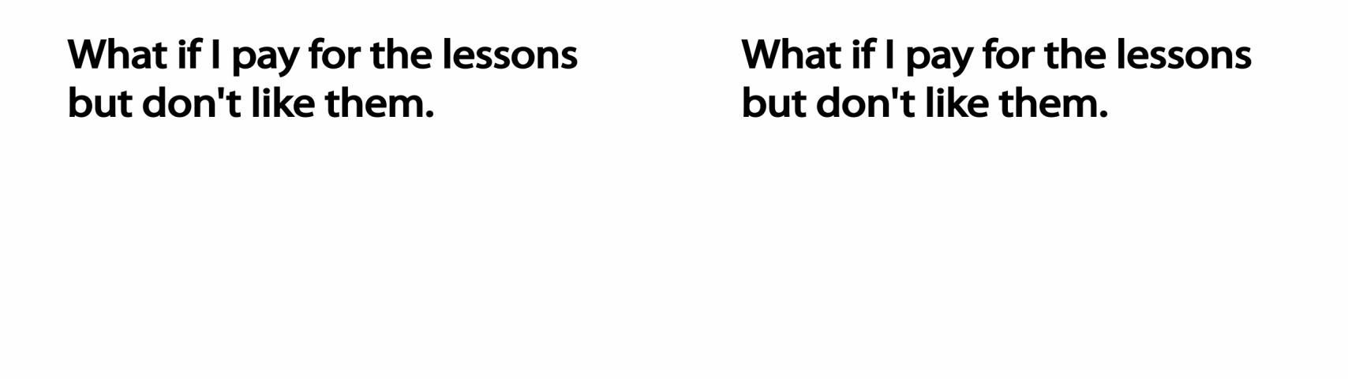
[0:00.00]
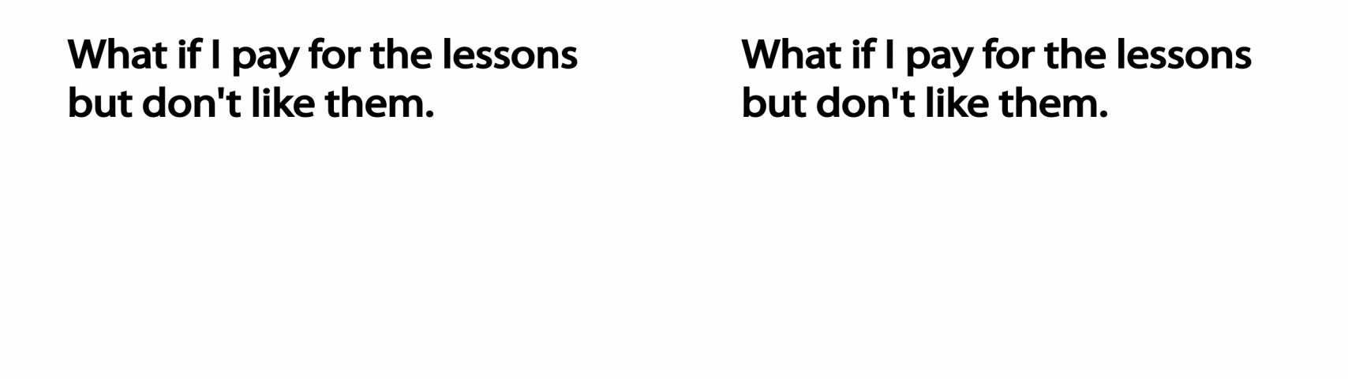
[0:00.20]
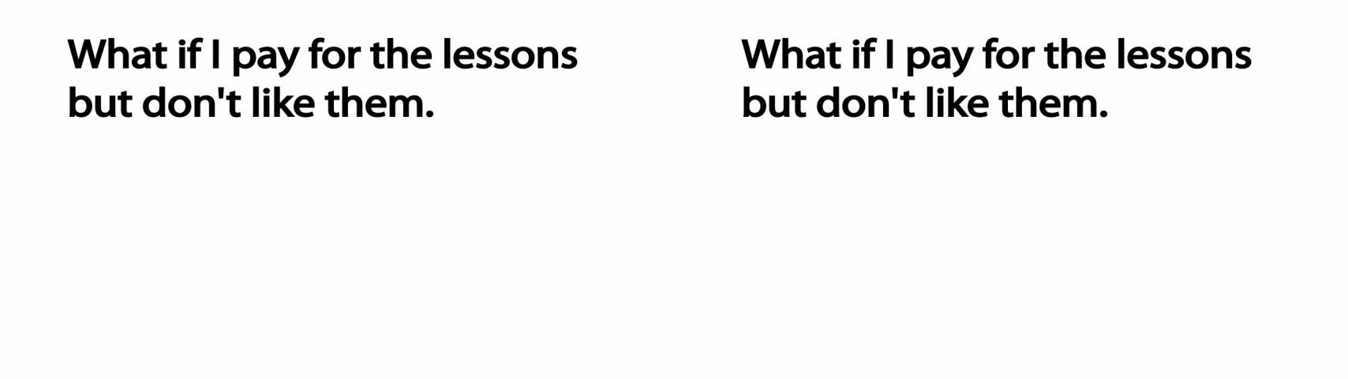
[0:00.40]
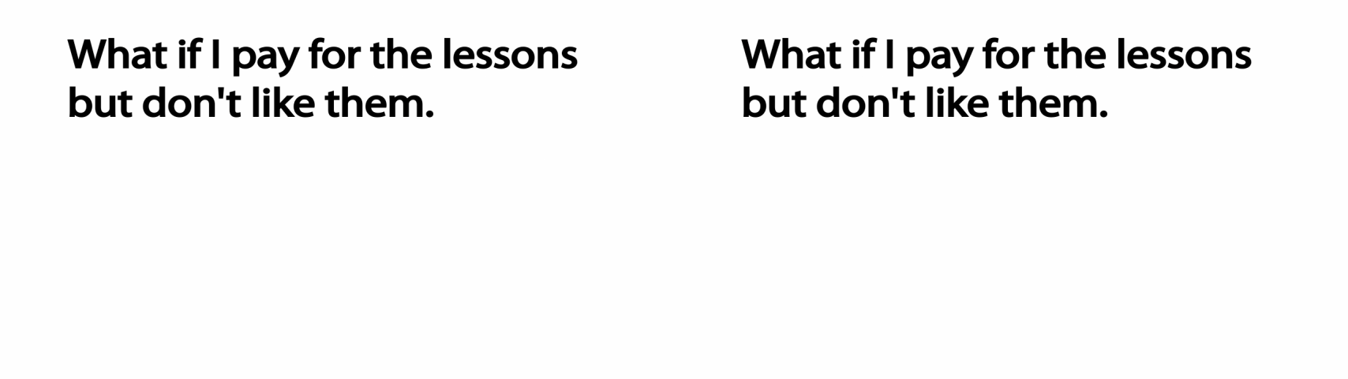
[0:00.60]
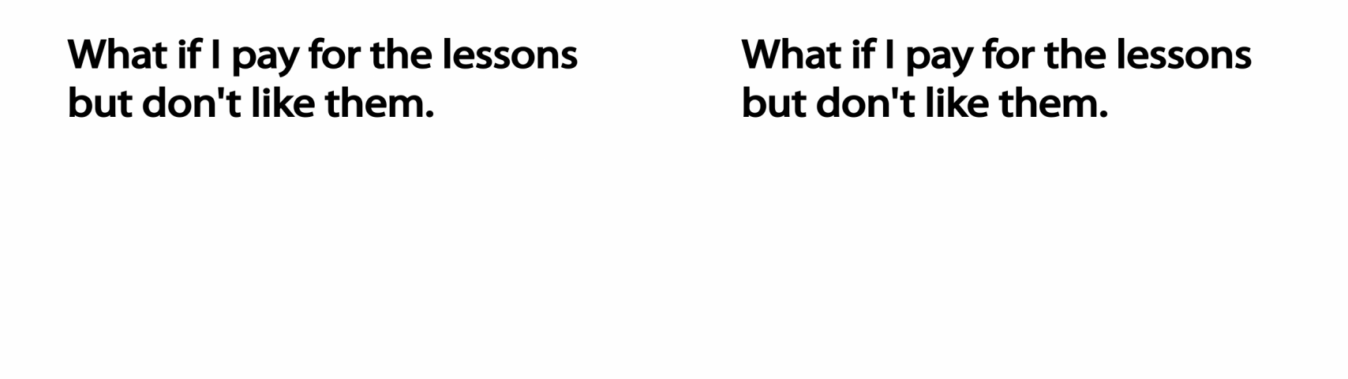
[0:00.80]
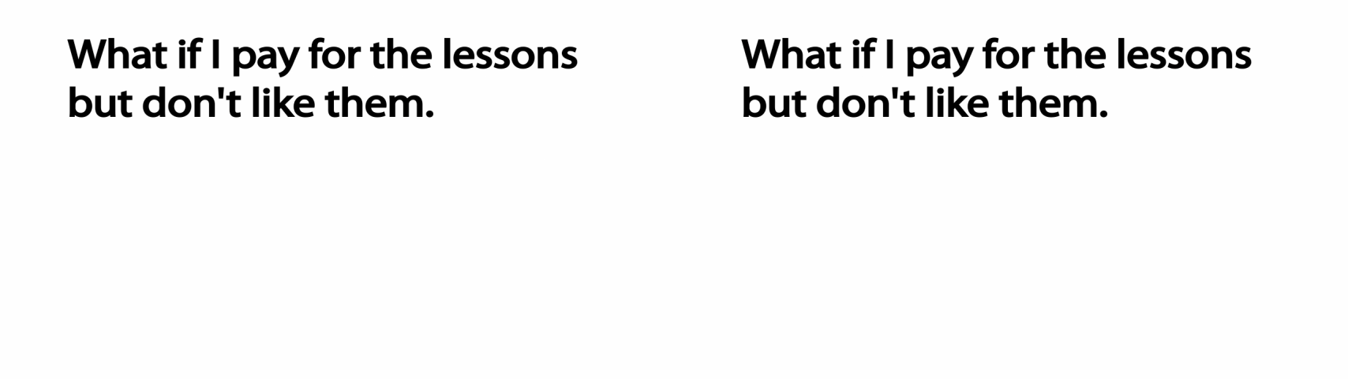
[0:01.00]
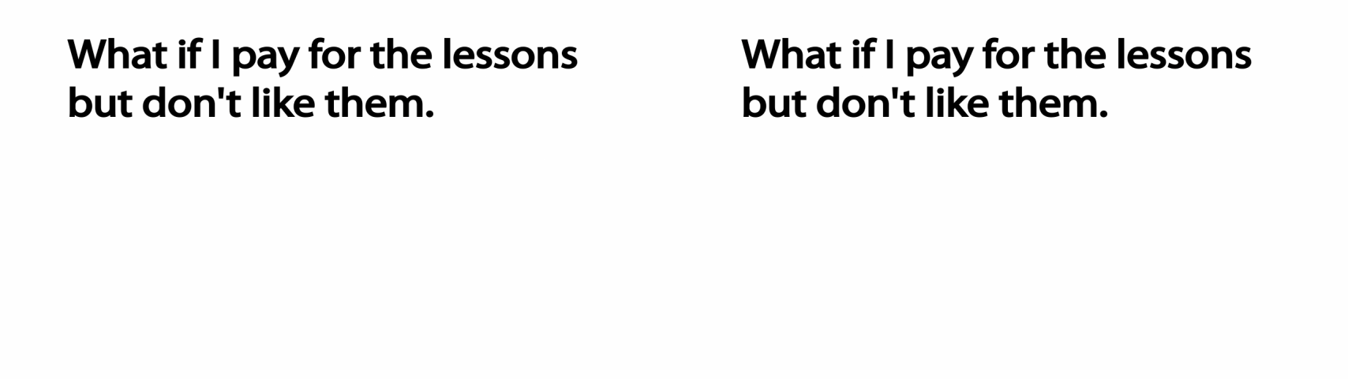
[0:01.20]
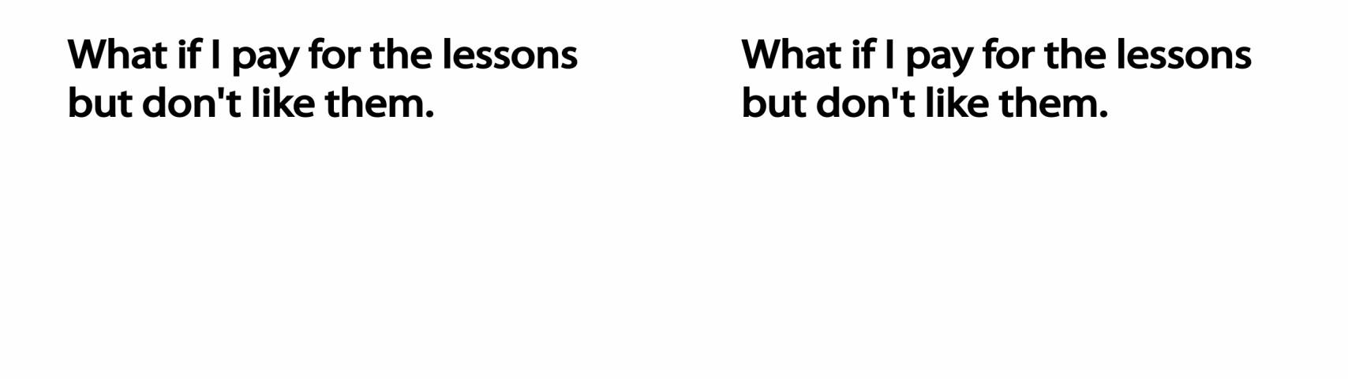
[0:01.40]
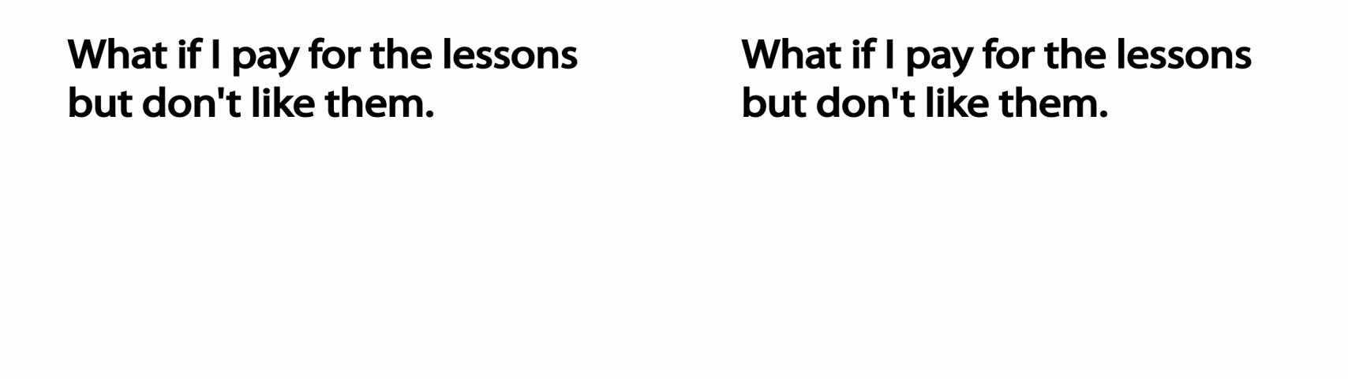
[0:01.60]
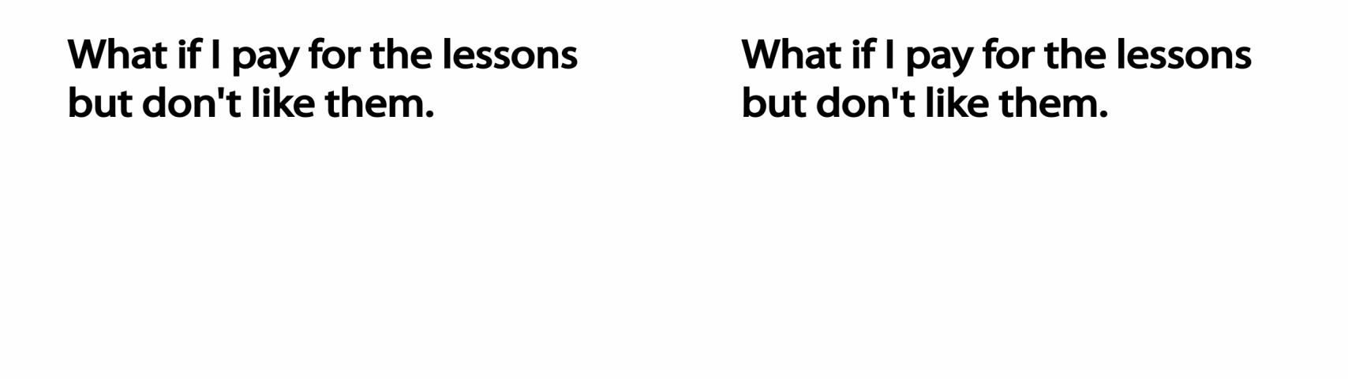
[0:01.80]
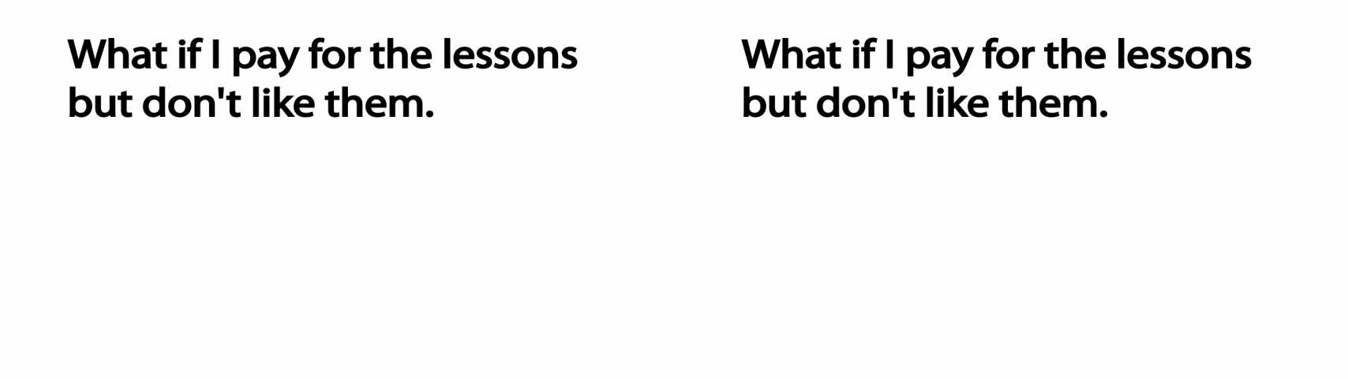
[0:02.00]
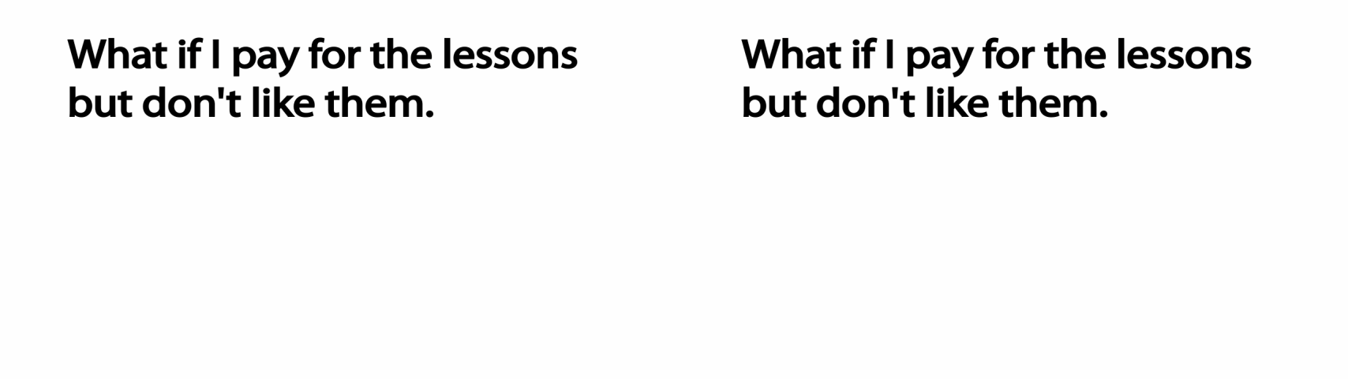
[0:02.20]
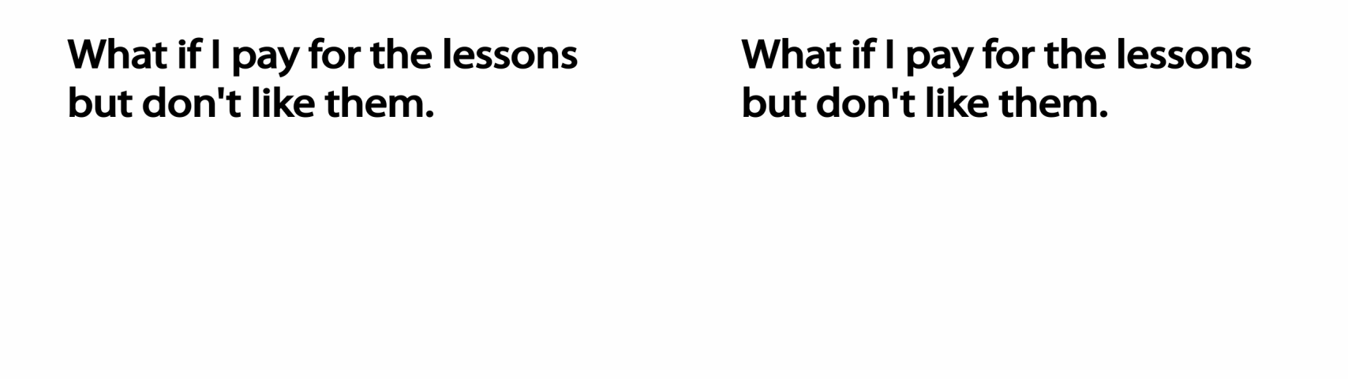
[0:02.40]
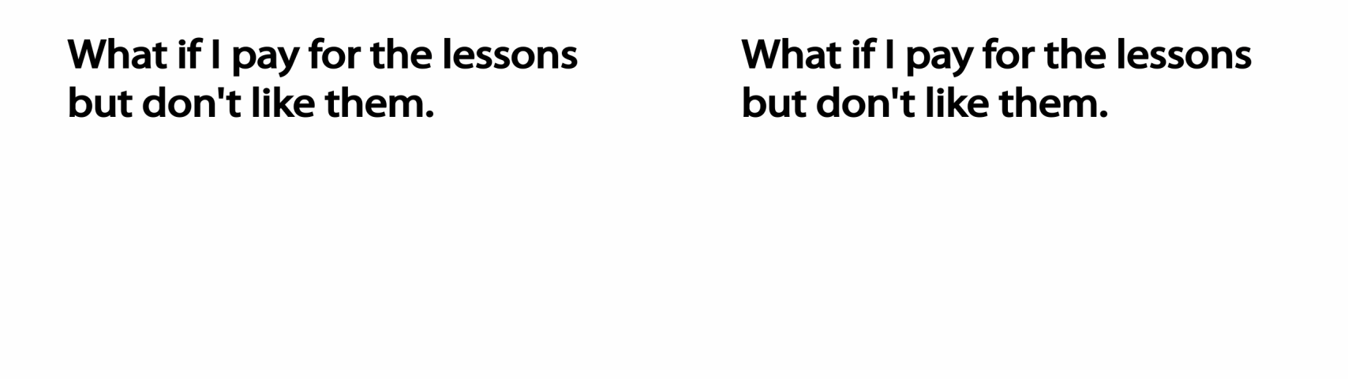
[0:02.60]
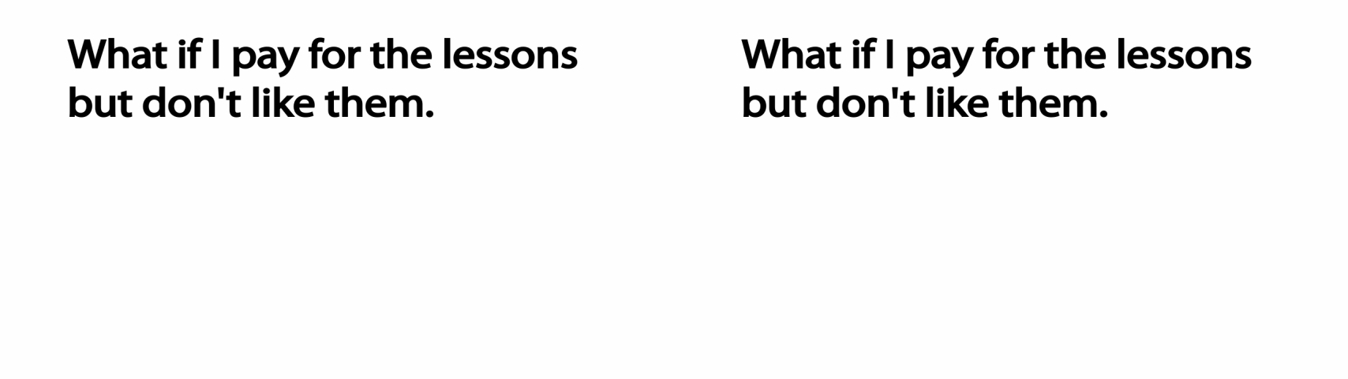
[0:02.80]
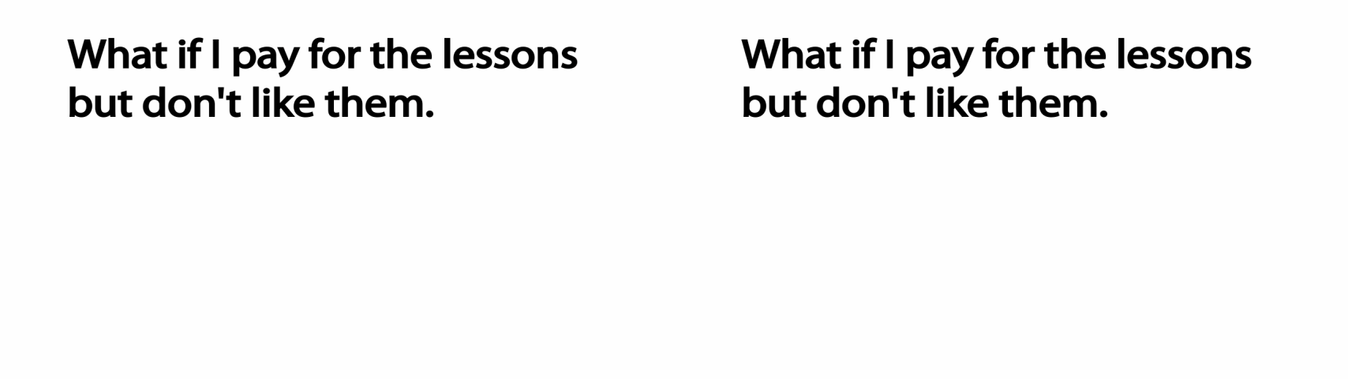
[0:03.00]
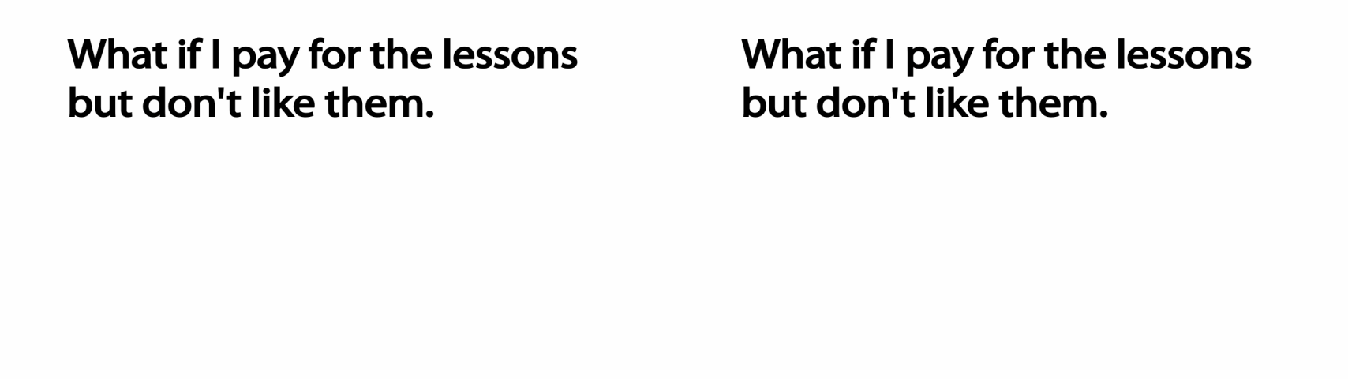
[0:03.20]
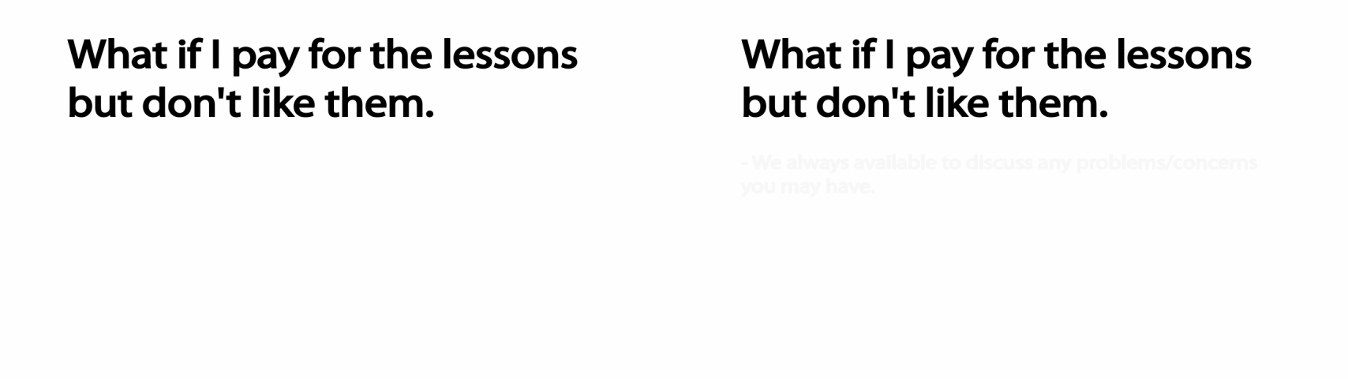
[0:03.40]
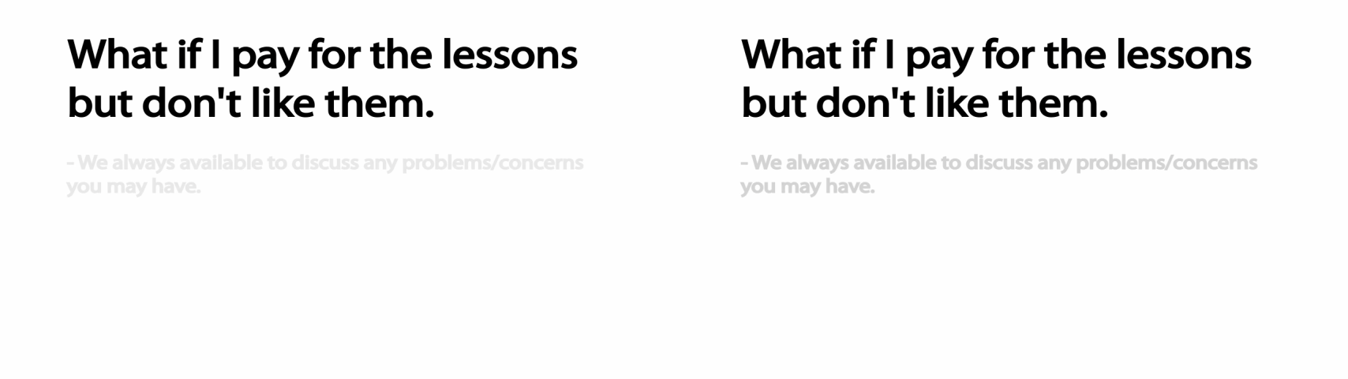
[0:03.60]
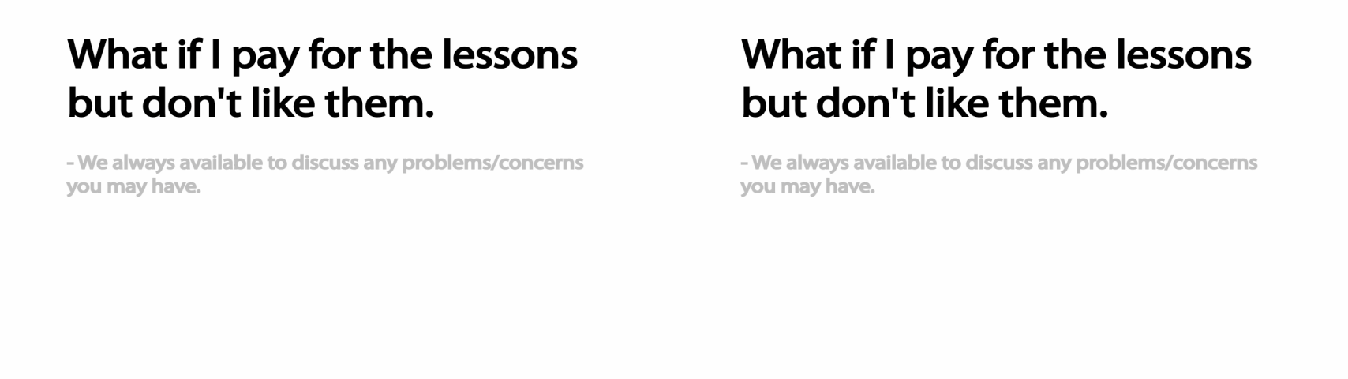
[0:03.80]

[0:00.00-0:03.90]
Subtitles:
Nobody's mouth can be seen.